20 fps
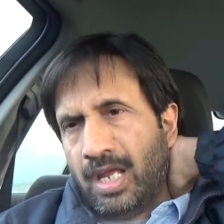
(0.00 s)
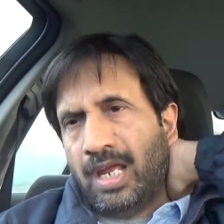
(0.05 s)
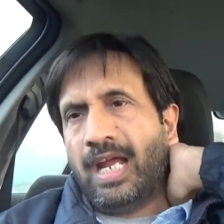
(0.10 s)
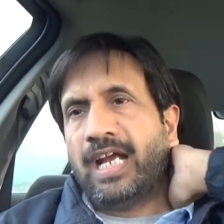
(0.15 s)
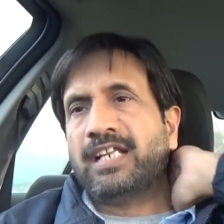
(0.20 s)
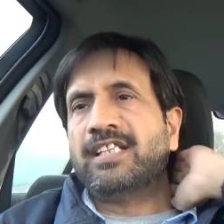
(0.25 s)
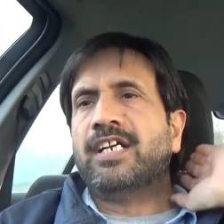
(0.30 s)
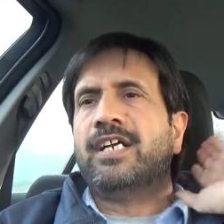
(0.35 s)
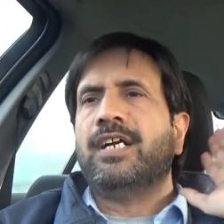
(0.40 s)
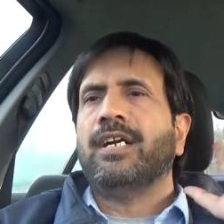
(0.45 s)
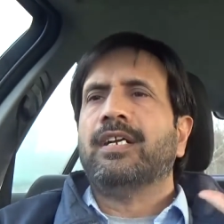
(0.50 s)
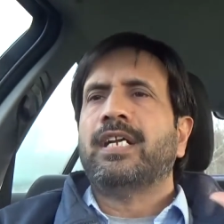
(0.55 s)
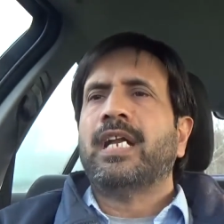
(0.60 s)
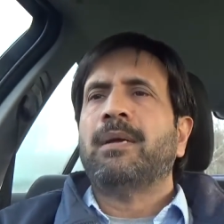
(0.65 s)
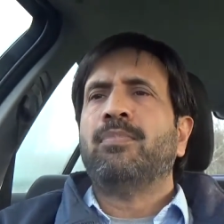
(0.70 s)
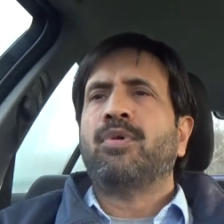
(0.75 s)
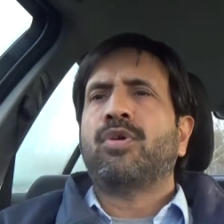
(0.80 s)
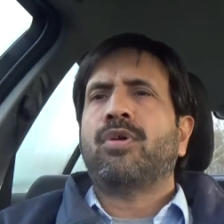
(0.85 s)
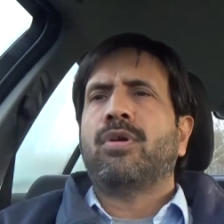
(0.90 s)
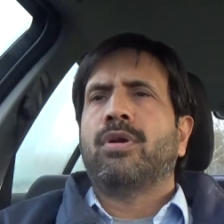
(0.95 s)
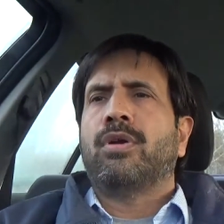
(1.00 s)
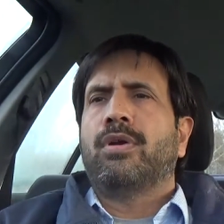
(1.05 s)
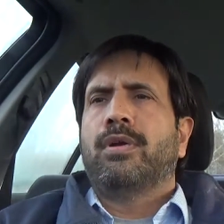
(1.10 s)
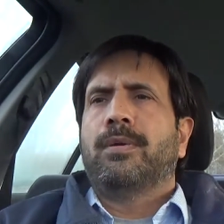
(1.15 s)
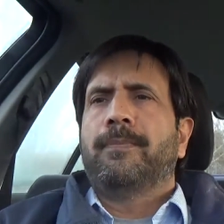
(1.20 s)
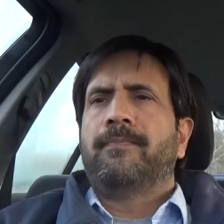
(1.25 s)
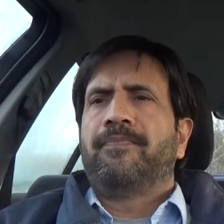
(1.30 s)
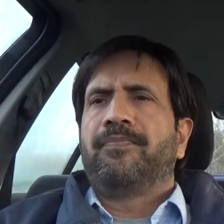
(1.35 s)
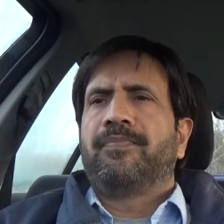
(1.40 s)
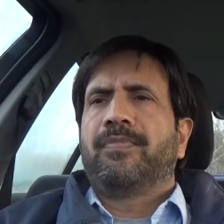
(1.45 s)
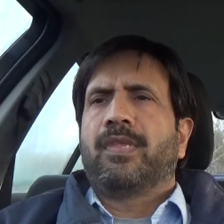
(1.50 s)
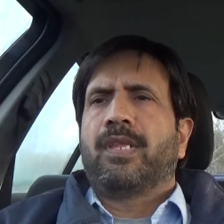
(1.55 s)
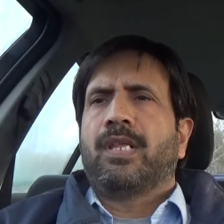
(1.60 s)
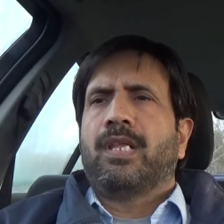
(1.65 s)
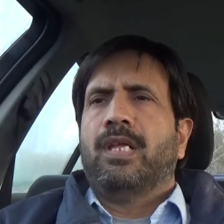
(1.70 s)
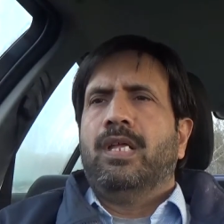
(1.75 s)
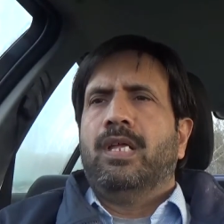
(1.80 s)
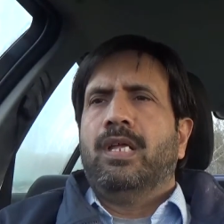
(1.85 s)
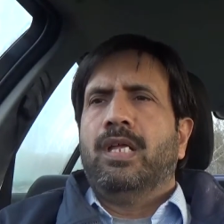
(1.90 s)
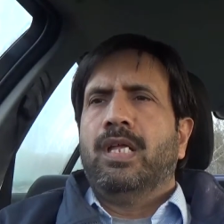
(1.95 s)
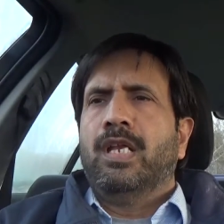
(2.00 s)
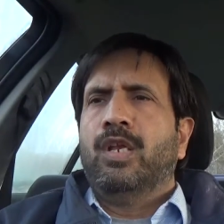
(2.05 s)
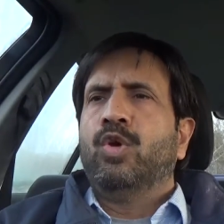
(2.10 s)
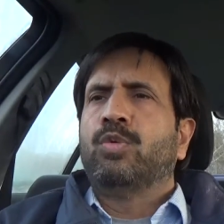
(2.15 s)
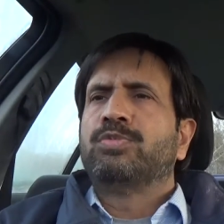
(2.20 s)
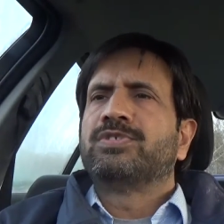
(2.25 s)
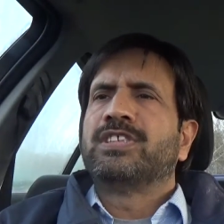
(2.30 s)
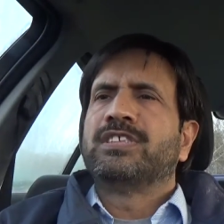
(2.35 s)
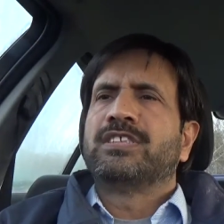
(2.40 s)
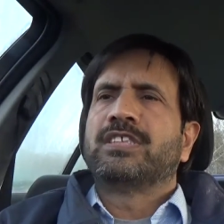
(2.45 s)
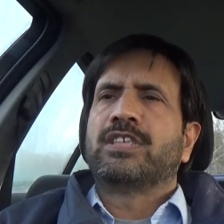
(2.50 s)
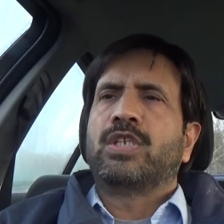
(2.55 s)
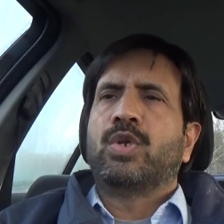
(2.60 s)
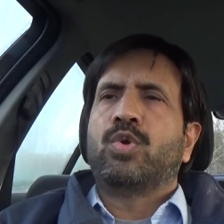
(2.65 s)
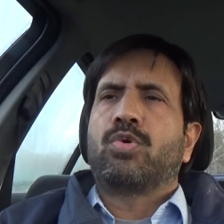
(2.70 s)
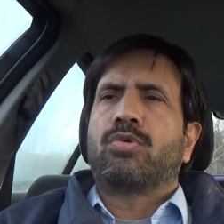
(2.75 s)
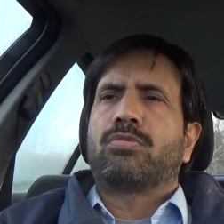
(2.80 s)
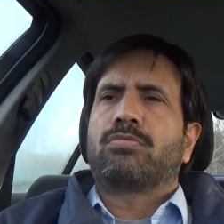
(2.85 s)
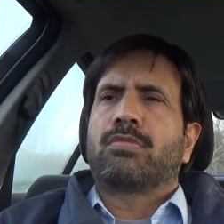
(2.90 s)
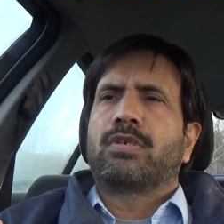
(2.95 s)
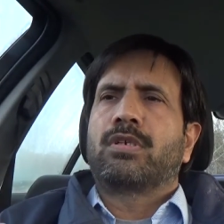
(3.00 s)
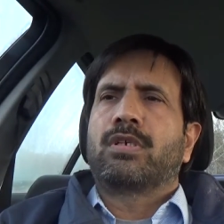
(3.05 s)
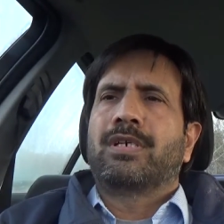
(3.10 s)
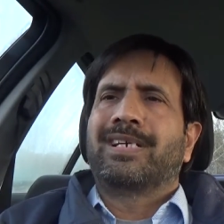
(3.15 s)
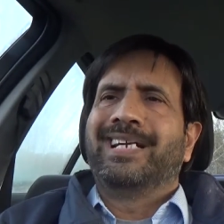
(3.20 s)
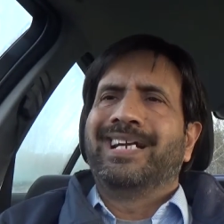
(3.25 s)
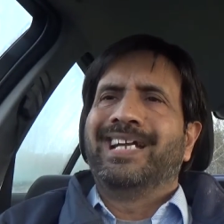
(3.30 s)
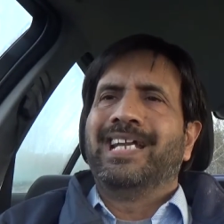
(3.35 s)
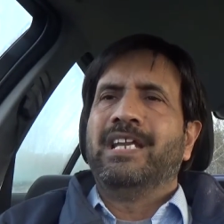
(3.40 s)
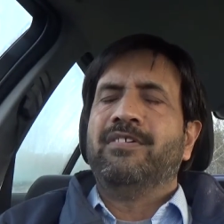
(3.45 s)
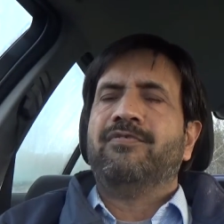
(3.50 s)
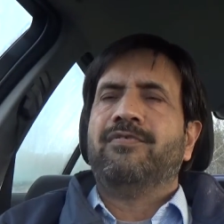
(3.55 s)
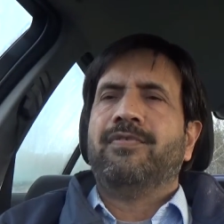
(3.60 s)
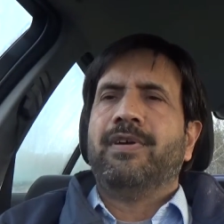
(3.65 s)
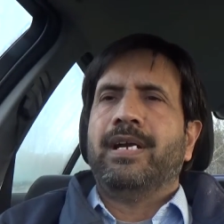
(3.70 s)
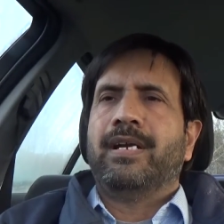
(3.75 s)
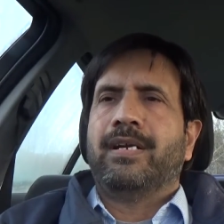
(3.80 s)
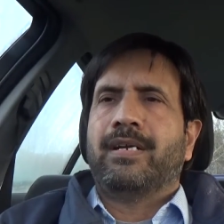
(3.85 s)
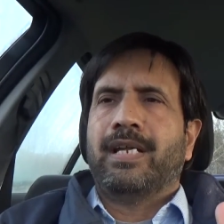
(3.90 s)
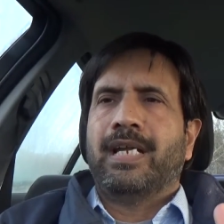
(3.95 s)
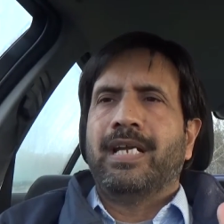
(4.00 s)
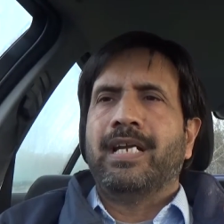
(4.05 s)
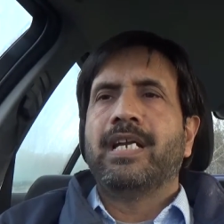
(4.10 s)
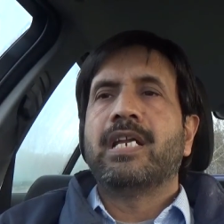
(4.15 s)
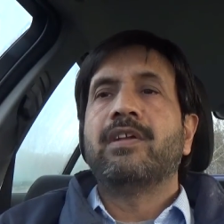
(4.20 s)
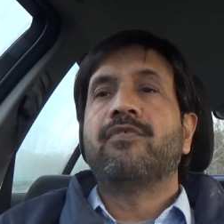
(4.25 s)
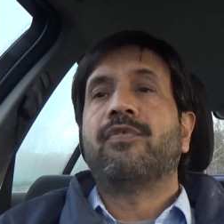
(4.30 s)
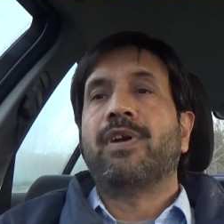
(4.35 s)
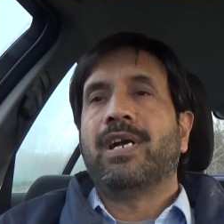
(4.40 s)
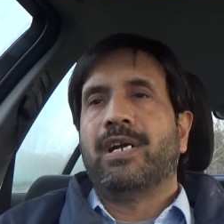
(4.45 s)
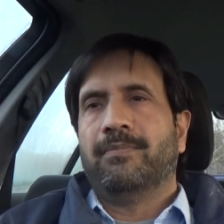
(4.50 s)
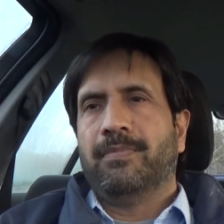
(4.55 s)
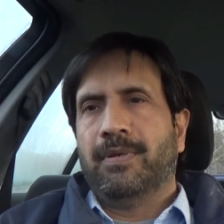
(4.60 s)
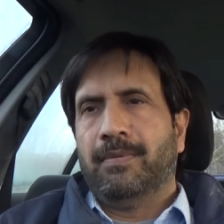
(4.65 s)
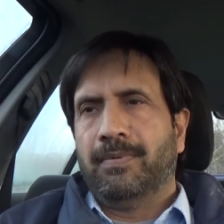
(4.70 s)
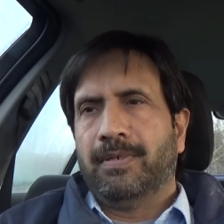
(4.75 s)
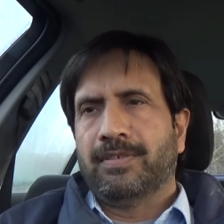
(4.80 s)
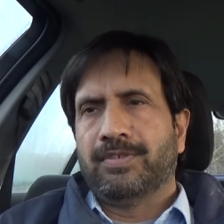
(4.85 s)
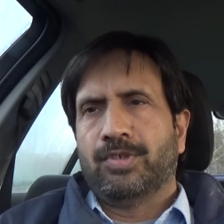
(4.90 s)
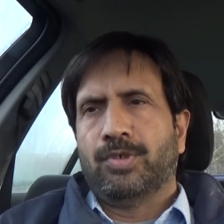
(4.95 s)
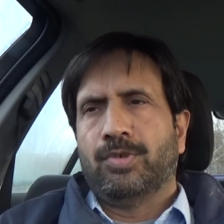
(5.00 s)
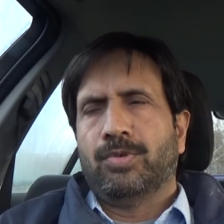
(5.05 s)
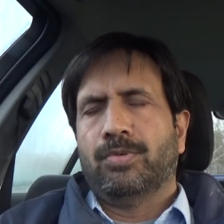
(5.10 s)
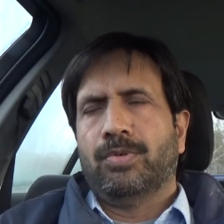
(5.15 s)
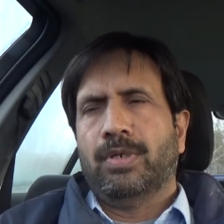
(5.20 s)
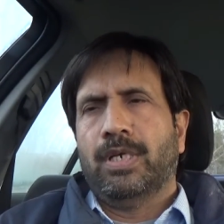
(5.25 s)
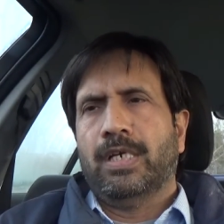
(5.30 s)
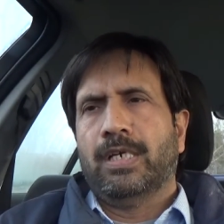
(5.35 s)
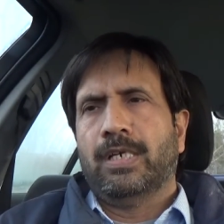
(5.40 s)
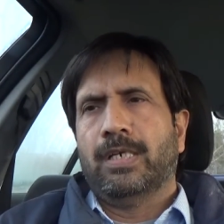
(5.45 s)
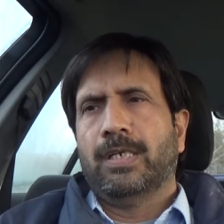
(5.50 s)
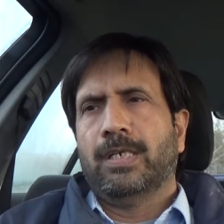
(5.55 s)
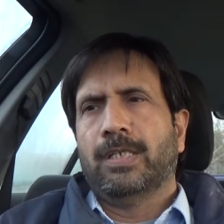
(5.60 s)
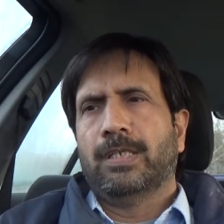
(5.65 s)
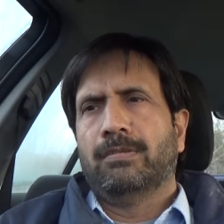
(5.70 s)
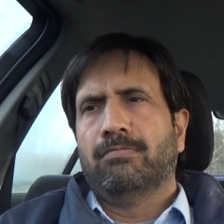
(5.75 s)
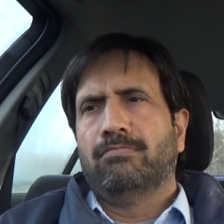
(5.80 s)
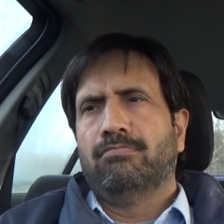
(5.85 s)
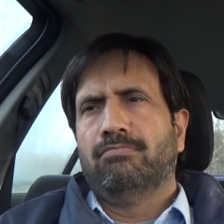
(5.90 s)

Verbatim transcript: And the temporal uh, lobe seizures look uh, different in different peoples you know and uh,